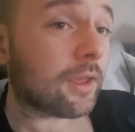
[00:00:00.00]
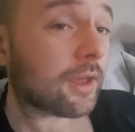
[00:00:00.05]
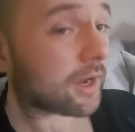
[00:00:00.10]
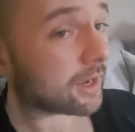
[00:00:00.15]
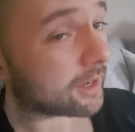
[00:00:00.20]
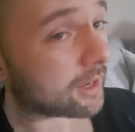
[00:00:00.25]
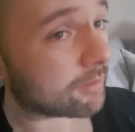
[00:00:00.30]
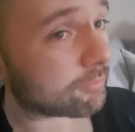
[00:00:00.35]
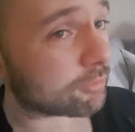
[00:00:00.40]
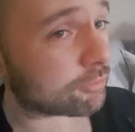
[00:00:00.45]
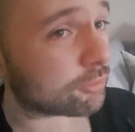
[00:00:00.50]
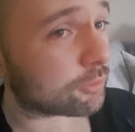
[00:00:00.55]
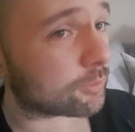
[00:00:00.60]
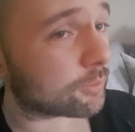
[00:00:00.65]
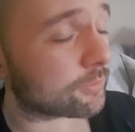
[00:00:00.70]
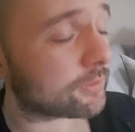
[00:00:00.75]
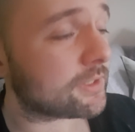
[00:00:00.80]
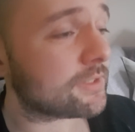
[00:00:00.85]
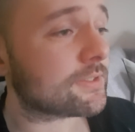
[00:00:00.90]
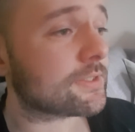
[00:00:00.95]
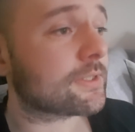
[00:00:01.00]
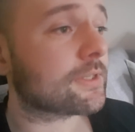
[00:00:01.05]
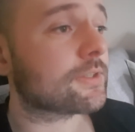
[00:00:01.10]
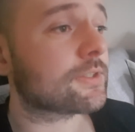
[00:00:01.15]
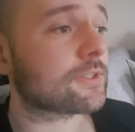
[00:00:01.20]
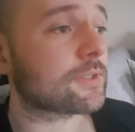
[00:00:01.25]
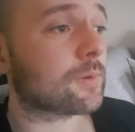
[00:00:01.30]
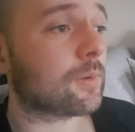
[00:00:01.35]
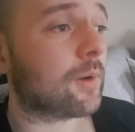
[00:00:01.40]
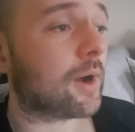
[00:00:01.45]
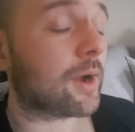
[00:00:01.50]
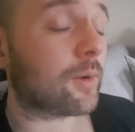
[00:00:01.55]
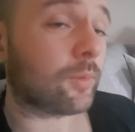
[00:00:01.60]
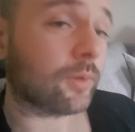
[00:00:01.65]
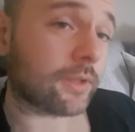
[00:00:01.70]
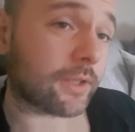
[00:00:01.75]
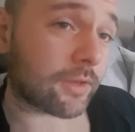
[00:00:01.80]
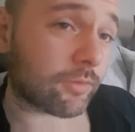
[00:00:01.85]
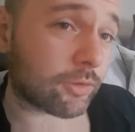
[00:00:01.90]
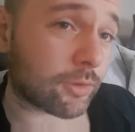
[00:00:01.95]
I have a few of these, so I
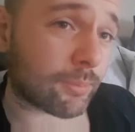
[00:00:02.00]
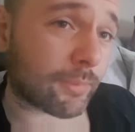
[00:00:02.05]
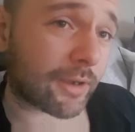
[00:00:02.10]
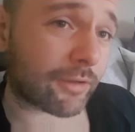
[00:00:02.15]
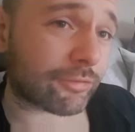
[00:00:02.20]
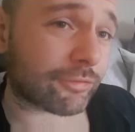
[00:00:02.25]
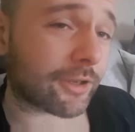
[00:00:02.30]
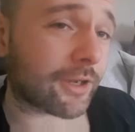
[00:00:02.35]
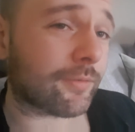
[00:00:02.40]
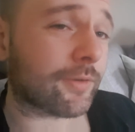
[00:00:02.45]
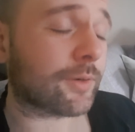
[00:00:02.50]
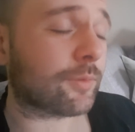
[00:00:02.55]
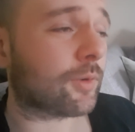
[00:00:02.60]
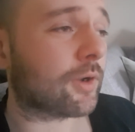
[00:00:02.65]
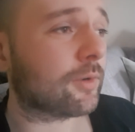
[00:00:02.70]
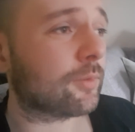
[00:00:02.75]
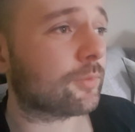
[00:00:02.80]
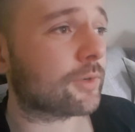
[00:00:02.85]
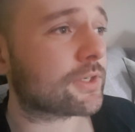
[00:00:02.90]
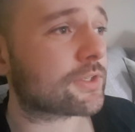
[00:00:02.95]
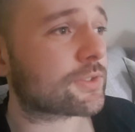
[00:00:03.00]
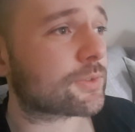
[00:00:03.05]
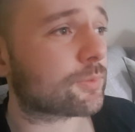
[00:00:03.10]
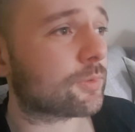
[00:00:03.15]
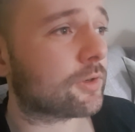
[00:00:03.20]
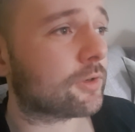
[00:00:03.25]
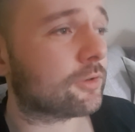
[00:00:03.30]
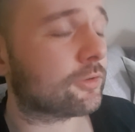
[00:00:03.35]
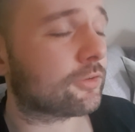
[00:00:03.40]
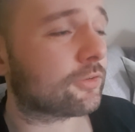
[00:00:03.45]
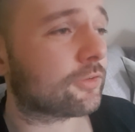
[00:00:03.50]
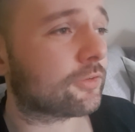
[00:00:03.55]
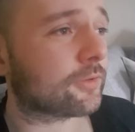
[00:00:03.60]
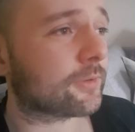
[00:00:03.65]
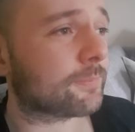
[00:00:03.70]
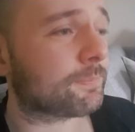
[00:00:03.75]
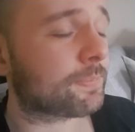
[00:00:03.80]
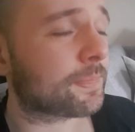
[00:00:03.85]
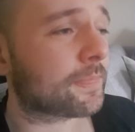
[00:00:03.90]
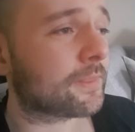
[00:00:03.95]
will give you my favorite one, which was,